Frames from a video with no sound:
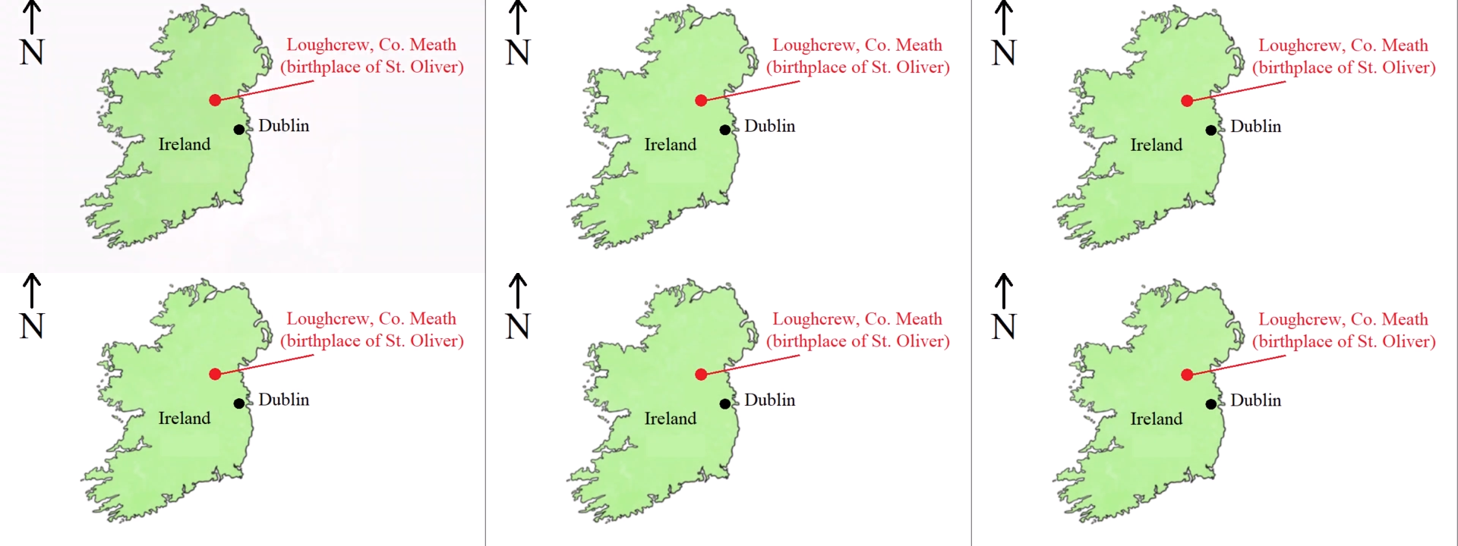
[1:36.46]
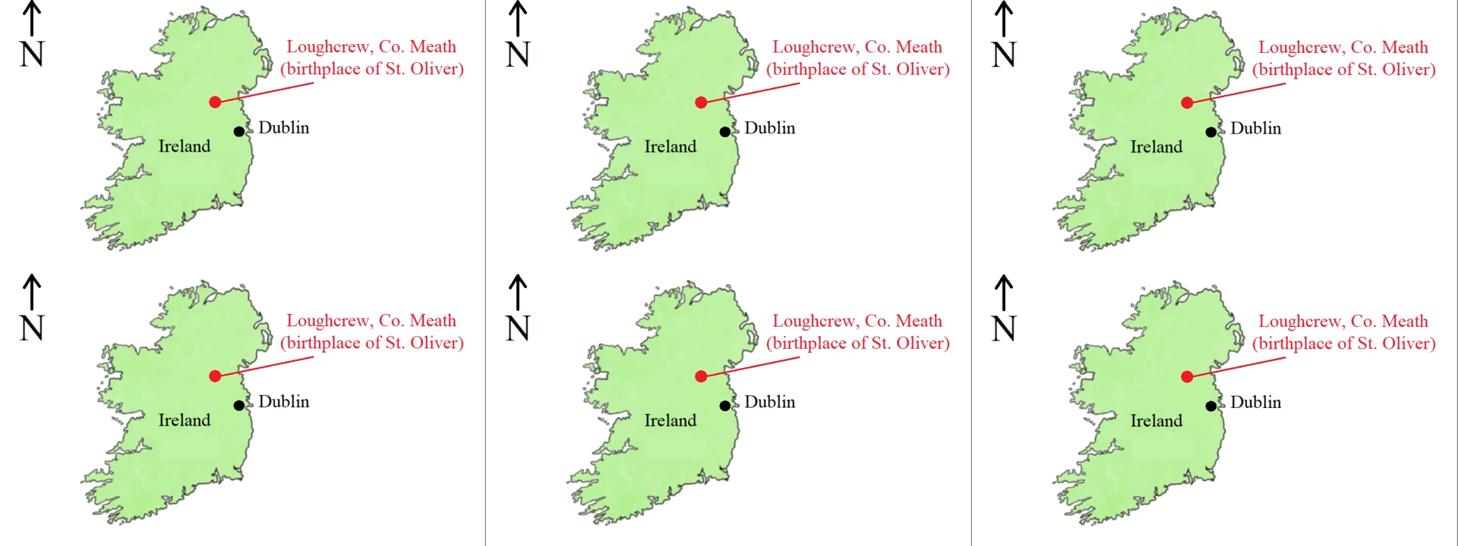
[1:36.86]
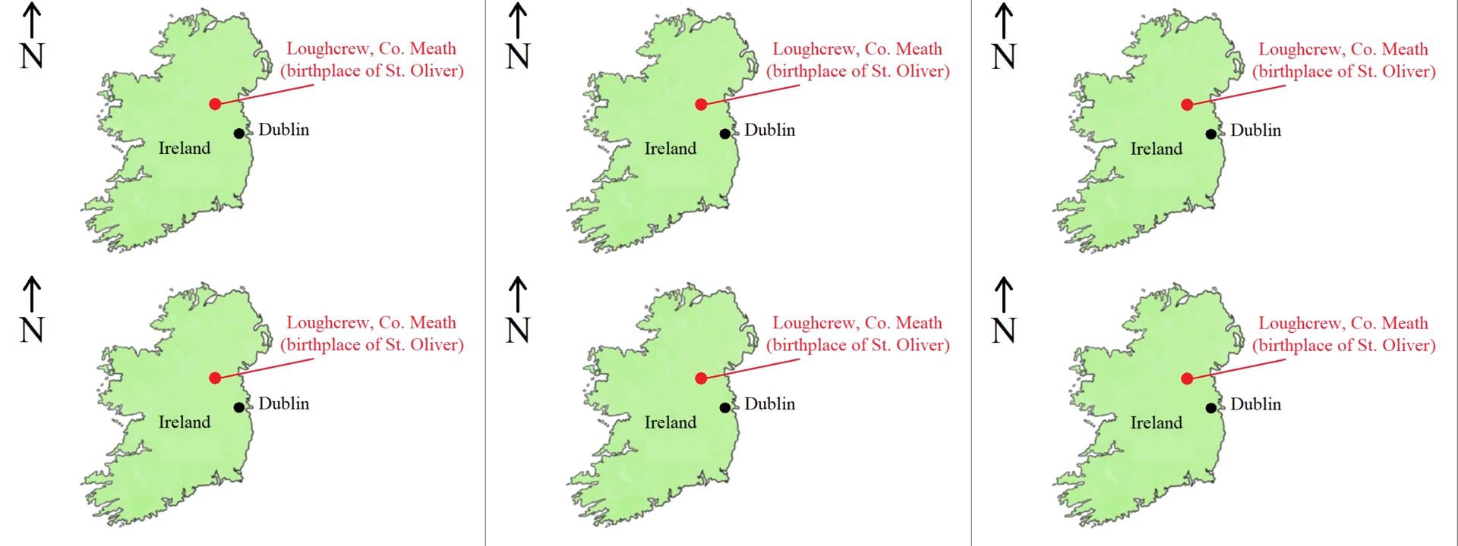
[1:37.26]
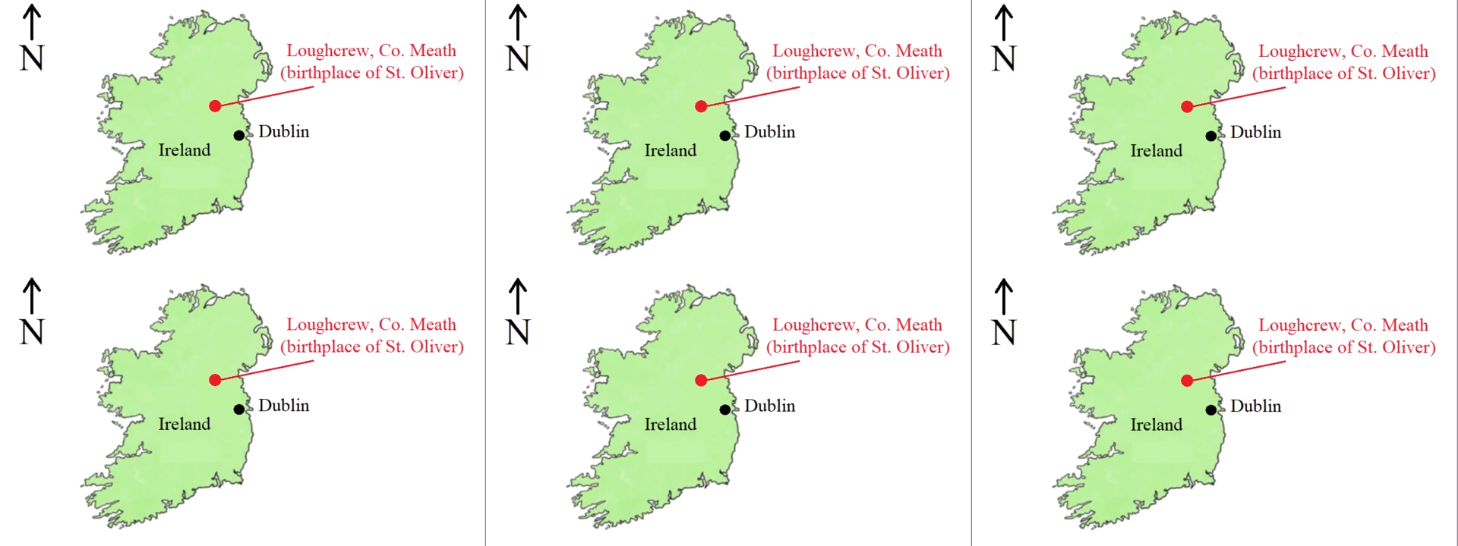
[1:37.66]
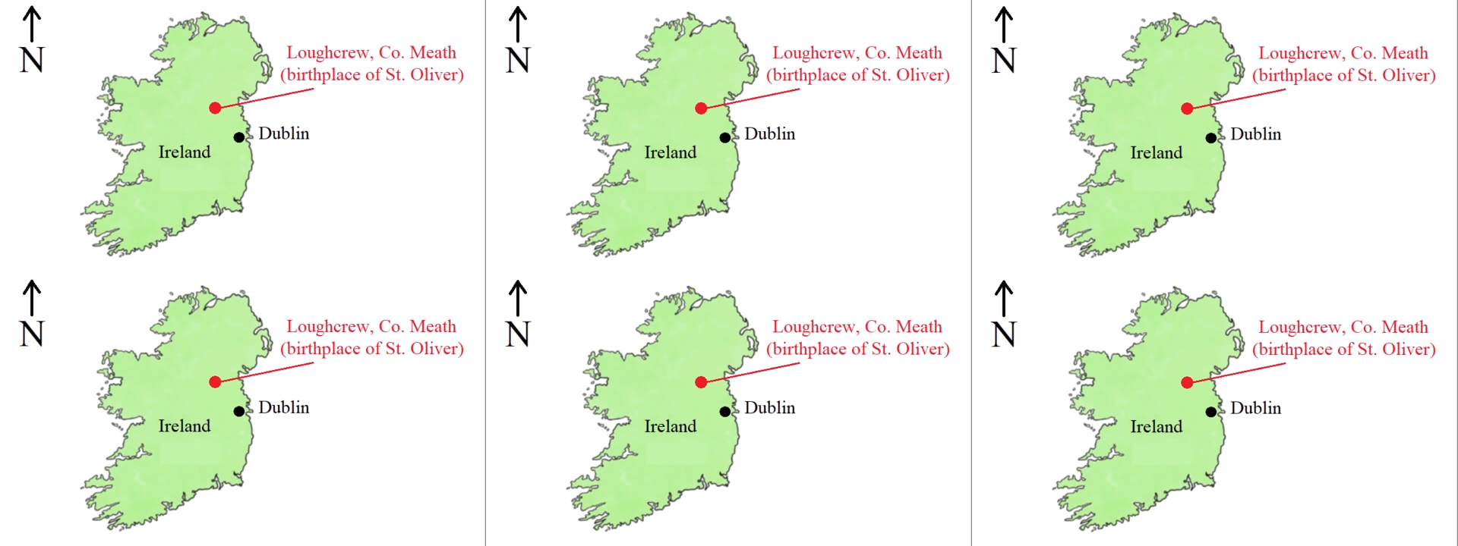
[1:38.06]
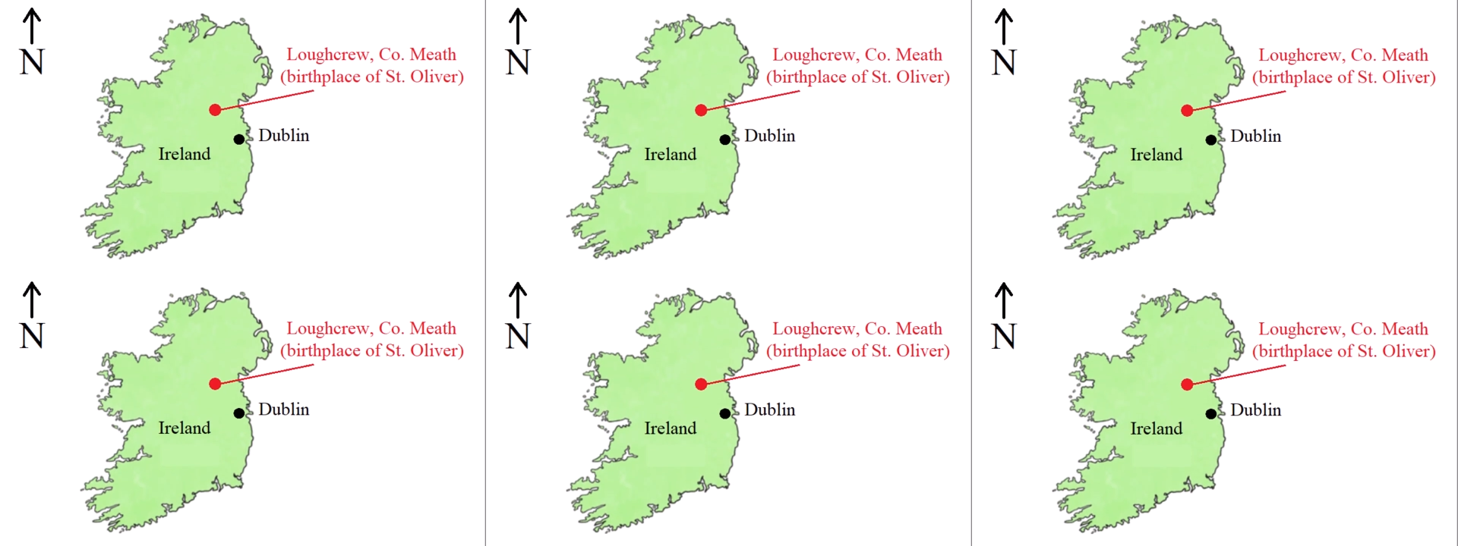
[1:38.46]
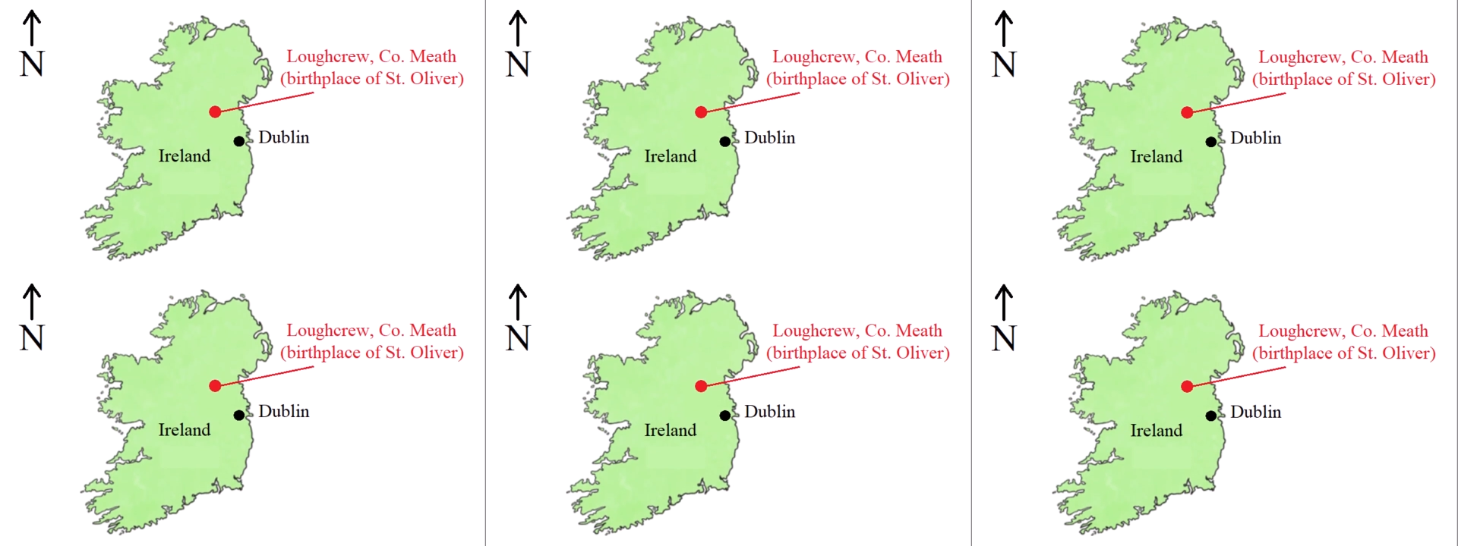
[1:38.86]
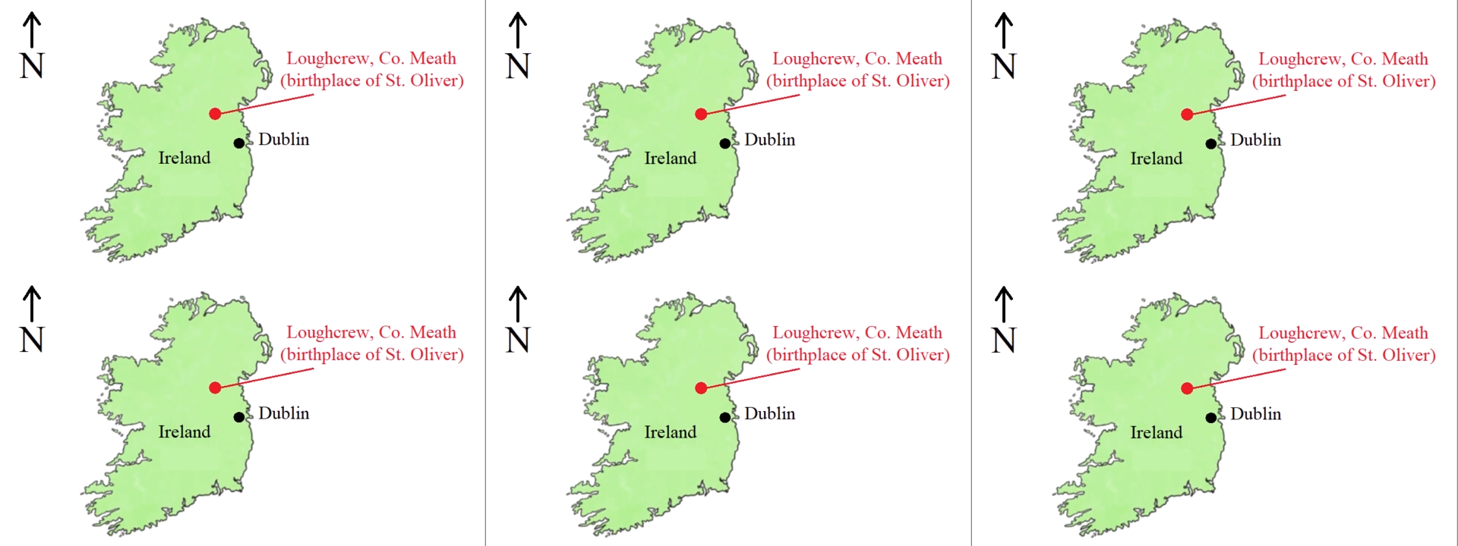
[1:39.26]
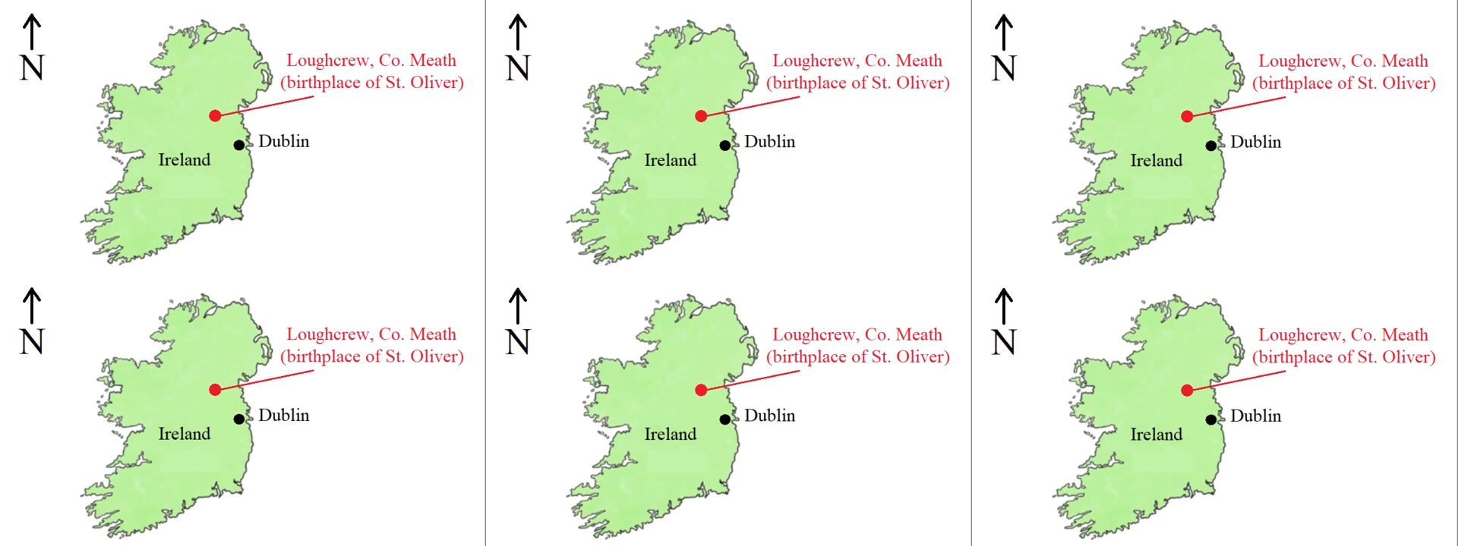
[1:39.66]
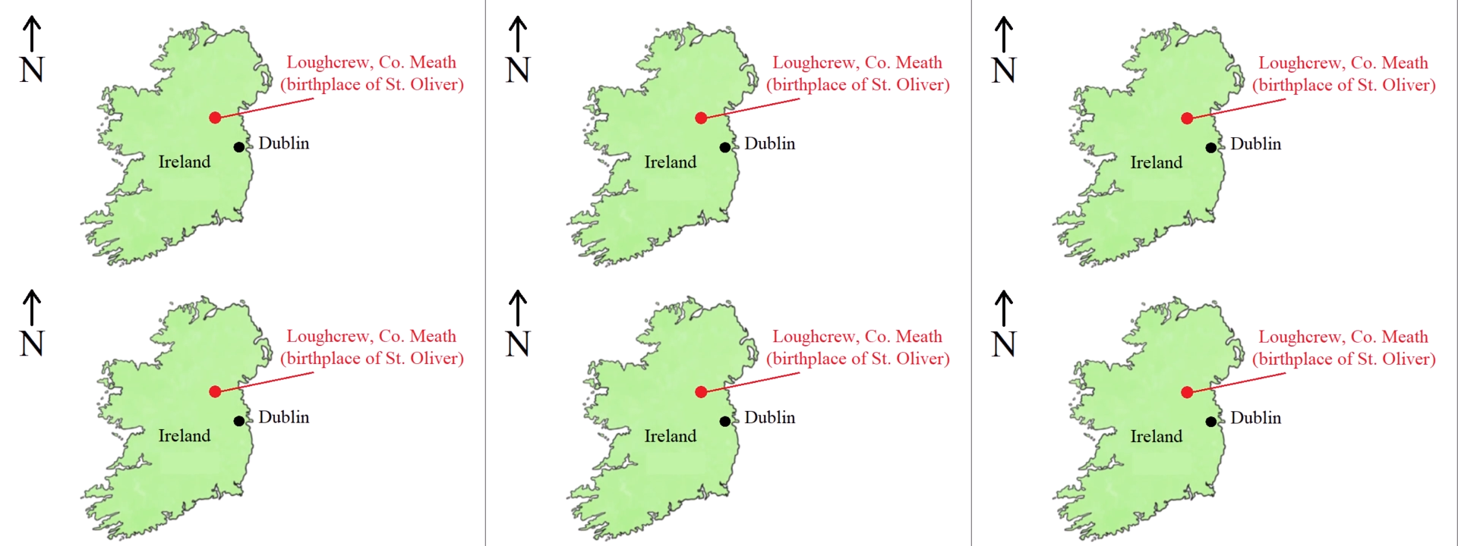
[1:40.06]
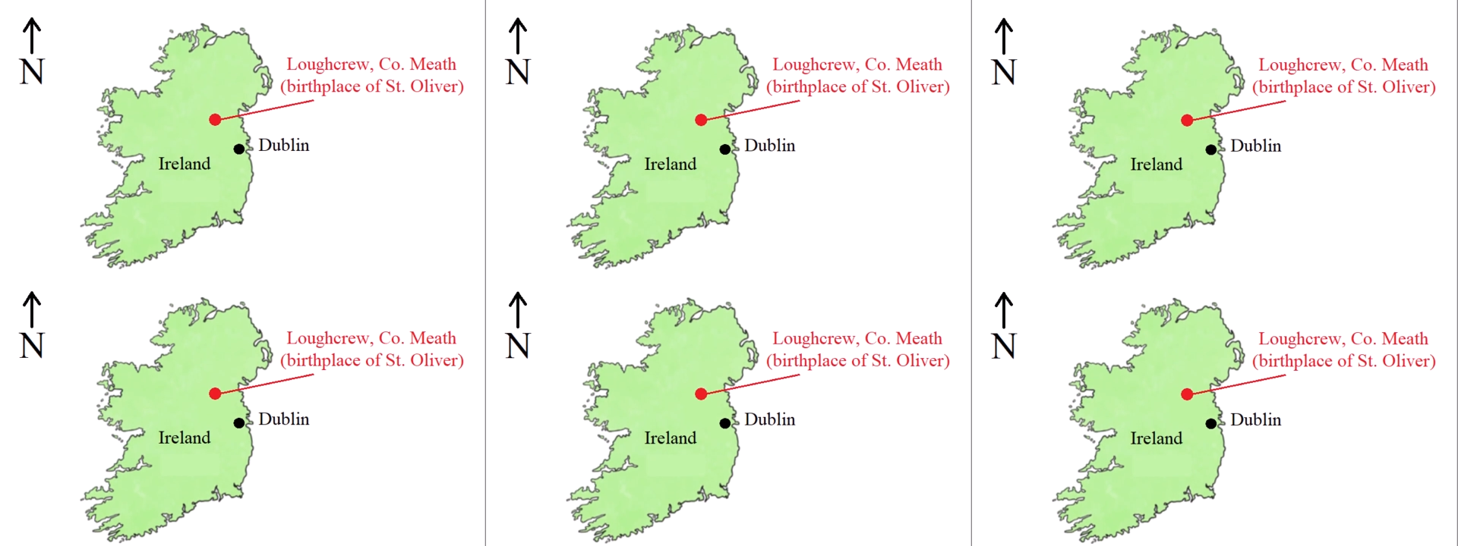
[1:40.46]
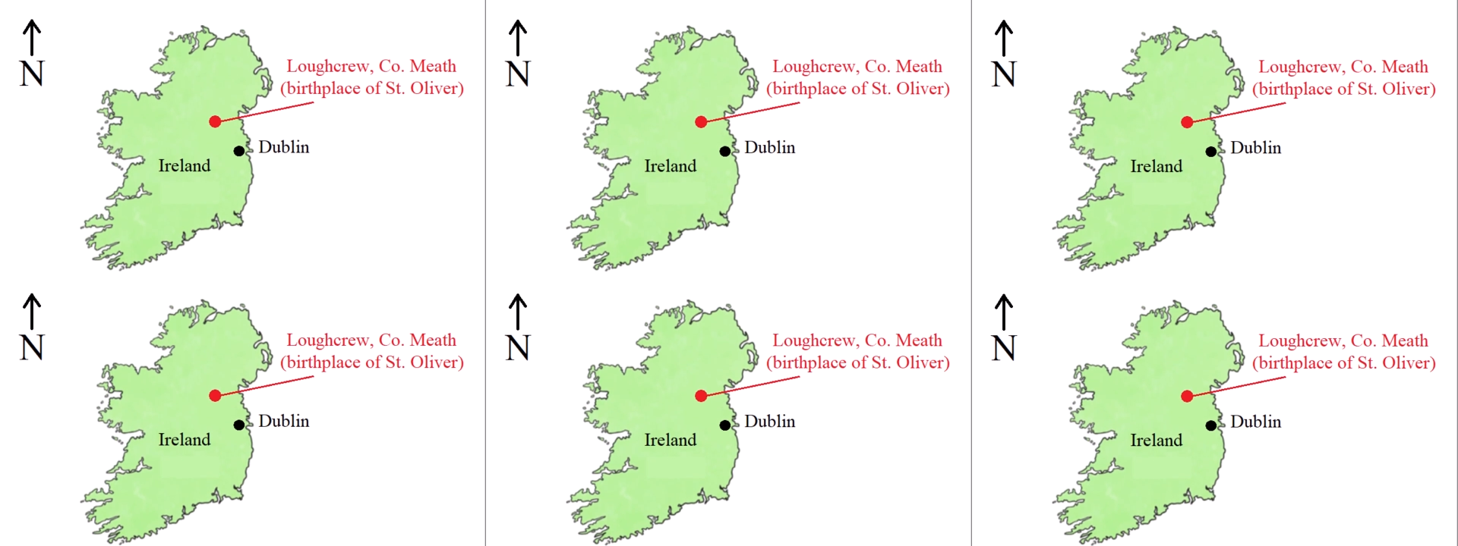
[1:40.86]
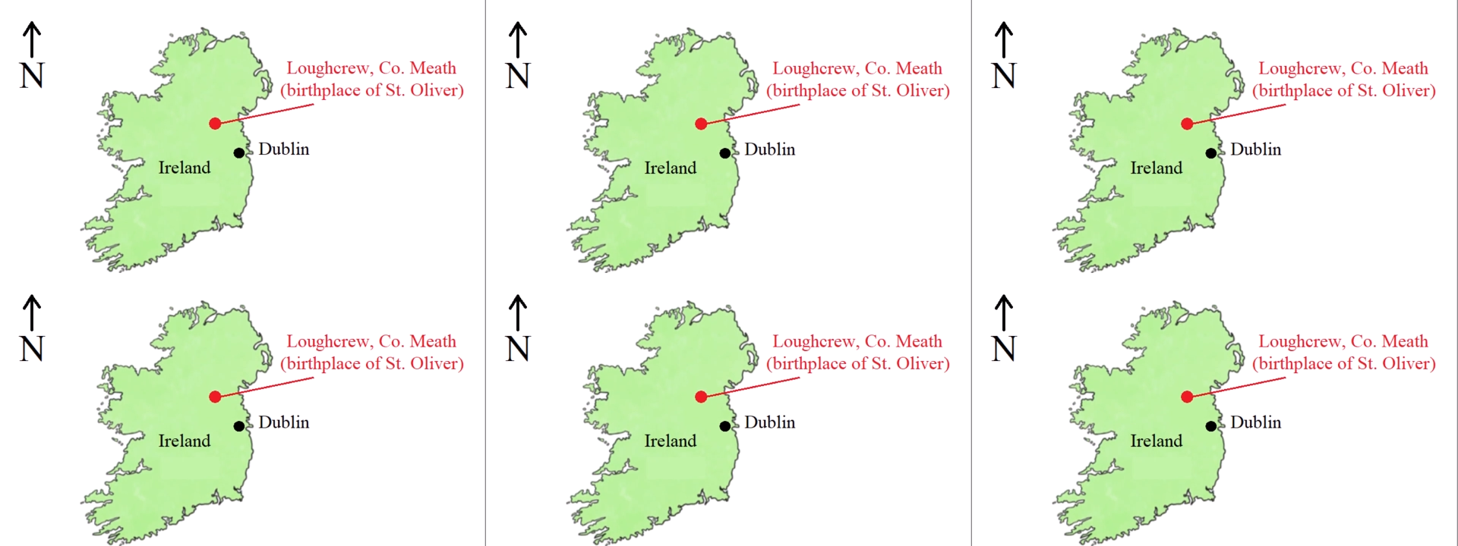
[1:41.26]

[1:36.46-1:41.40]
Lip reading: No face is visible, so there are no lips to read.